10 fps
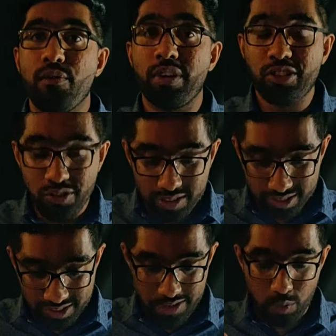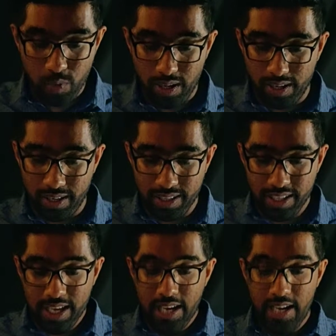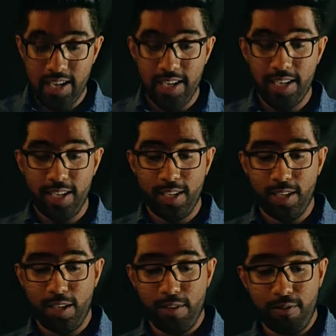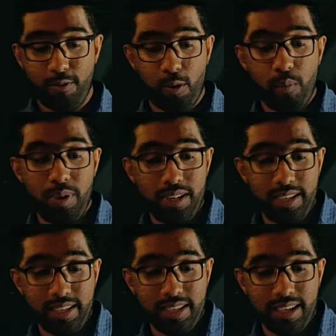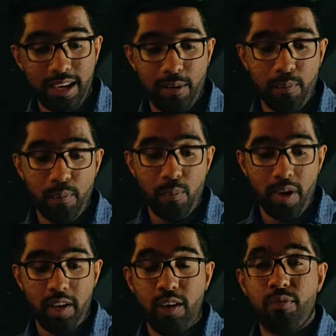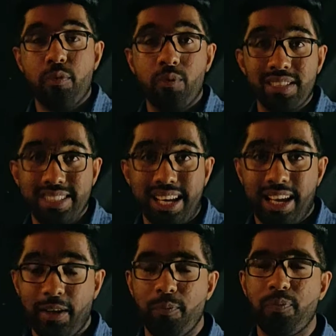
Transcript: frictional stir welding for building a break-off fuel tank.